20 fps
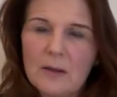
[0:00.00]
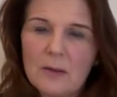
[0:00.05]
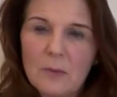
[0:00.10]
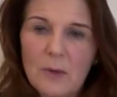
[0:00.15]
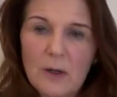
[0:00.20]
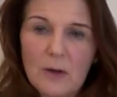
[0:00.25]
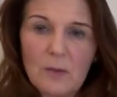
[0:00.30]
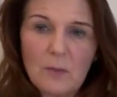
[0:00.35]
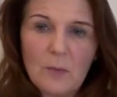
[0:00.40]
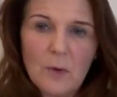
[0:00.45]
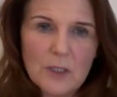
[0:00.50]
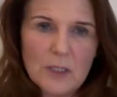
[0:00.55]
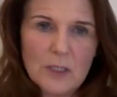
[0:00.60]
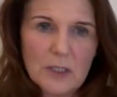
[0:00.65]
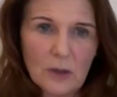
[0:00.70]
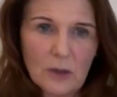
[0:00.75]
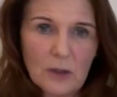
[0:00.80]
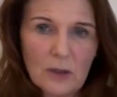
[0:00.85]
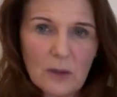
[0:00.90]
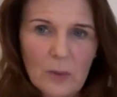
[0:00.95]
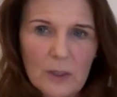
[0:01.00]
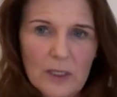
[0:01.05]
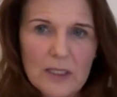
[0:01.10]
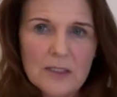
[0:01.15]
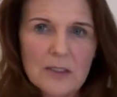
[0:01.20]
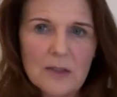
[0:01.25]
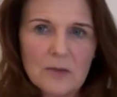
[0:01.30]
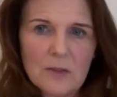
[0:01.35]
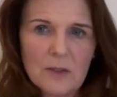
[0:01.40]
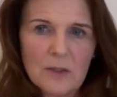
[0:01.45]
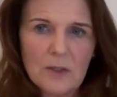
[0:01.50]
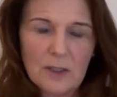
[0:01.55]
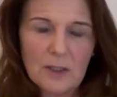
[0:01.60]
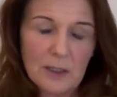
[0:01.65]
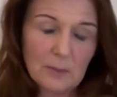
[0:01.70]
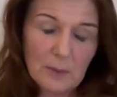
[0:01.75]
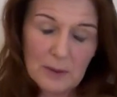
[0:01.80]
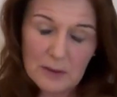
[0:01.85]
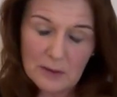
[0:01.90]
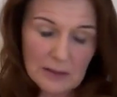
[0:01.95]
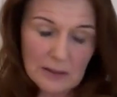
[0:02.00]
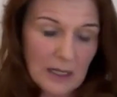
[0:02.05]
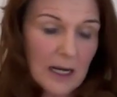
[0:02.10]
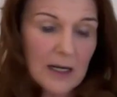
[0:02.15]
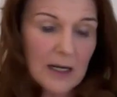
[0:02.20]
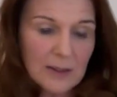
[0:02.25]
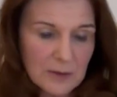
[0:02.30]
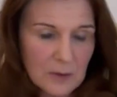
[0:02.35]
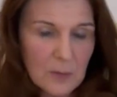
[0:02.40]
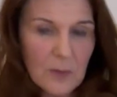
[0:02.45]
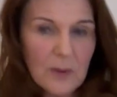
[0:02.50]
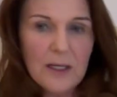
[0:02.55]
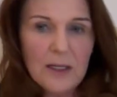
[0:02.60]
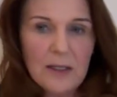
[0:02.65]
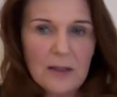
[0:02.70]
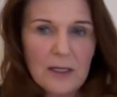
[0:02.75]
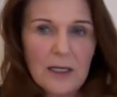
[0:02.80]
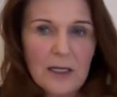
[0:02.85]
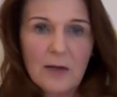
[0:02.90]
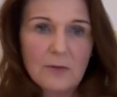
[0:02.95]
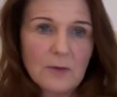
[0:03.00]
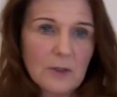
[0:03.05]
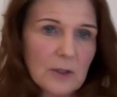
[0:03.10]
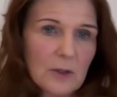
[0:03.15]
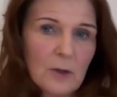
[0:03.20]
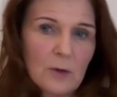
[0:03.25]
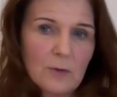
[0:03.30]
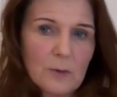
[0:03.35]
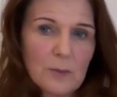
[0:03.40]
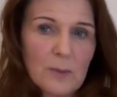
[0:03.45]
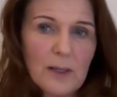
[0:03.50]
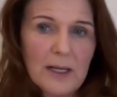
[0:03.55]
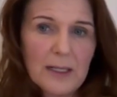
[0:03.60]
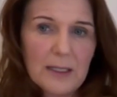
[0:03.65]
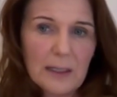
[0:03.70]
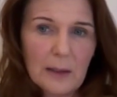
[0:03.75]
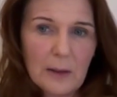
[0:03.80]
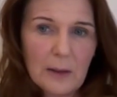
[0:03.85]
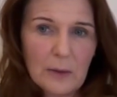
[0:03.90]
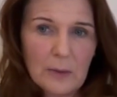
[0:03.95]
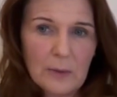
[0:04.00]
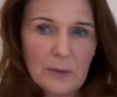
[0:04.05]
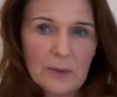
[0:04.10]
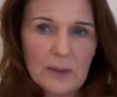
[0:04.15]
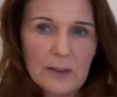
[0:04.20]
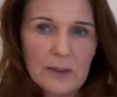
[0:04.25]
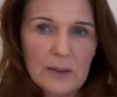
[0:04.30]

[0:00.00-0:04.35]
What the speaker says: We have more subtle ways of doing it, but either way, they have to go from high to low.